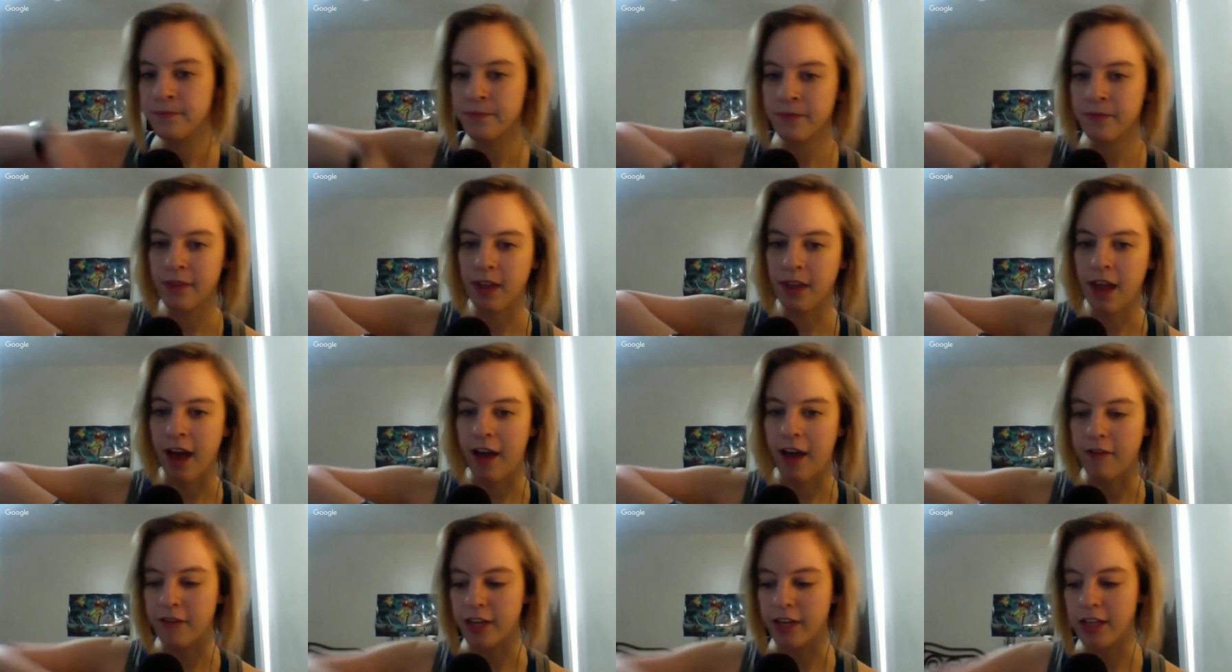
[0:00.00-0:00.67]

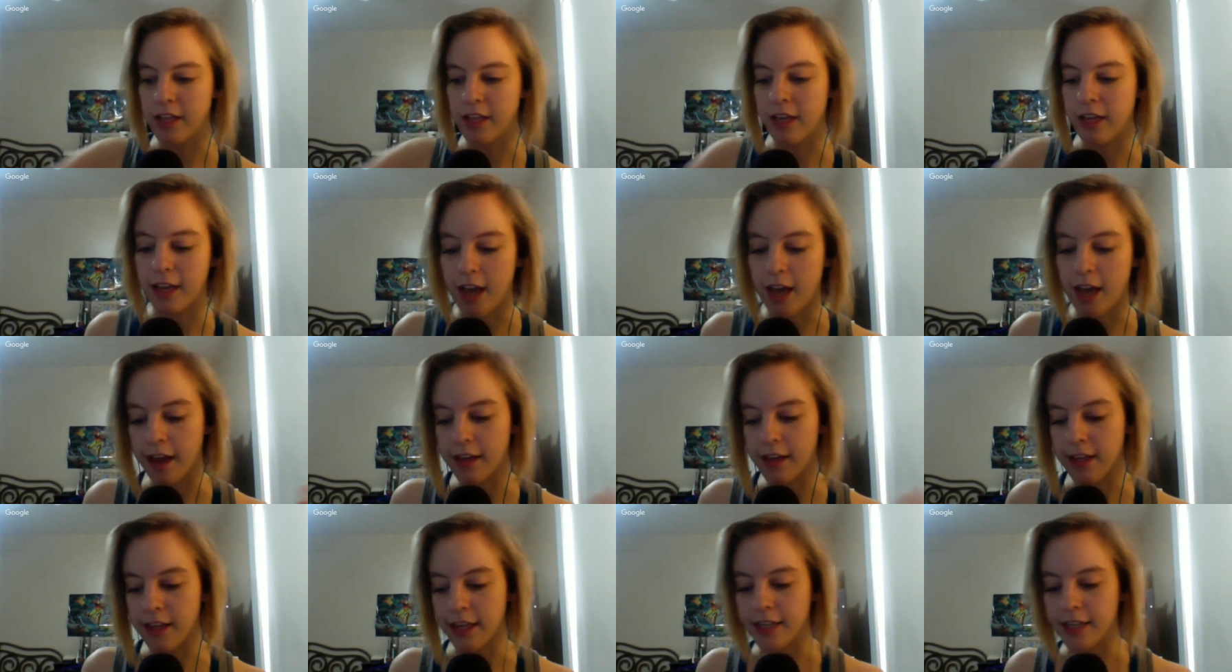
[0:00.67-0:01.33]
having like,
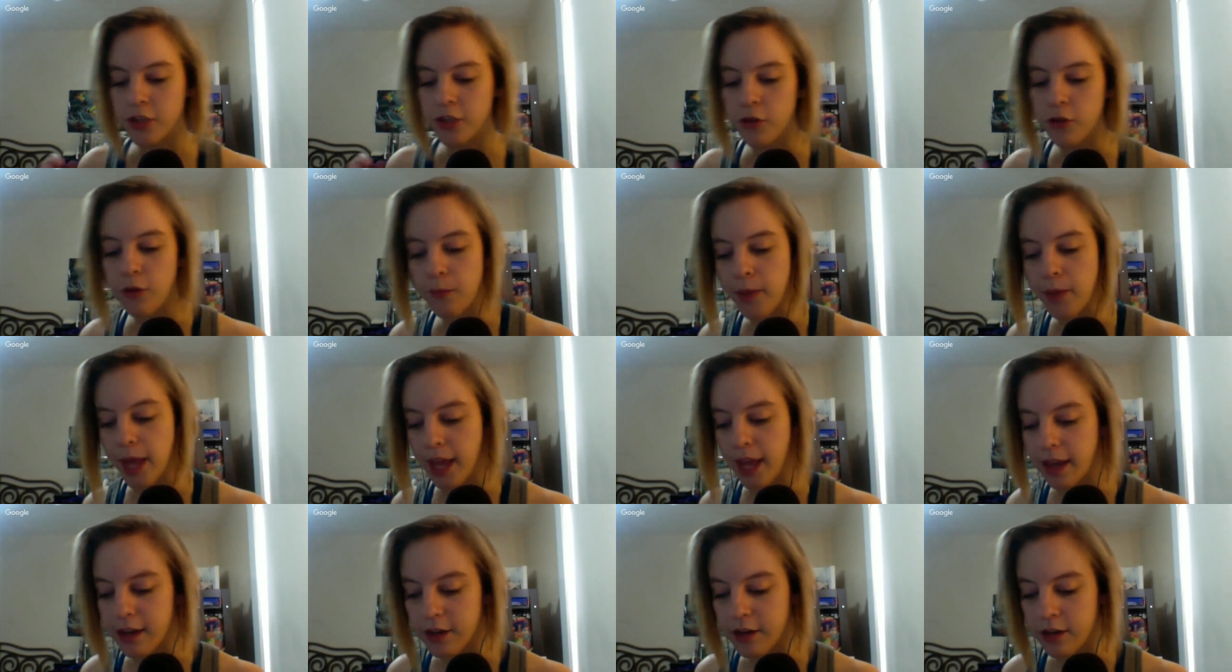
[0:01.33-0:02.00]
I'd like do a
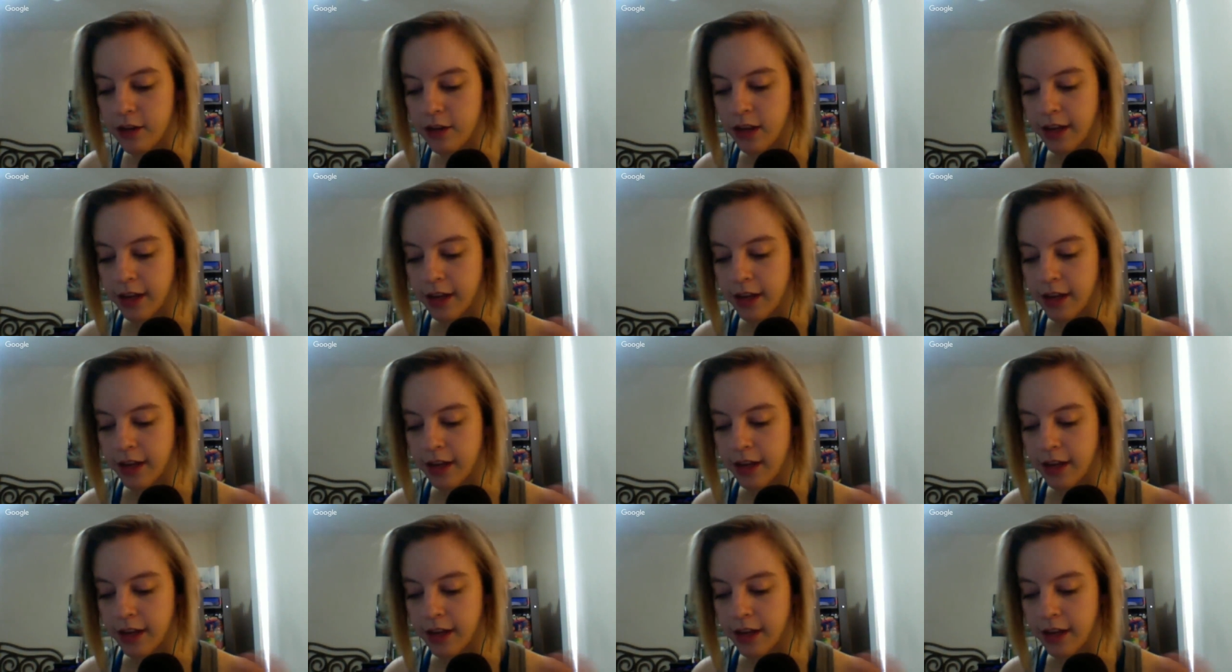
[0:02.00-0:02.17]
panel,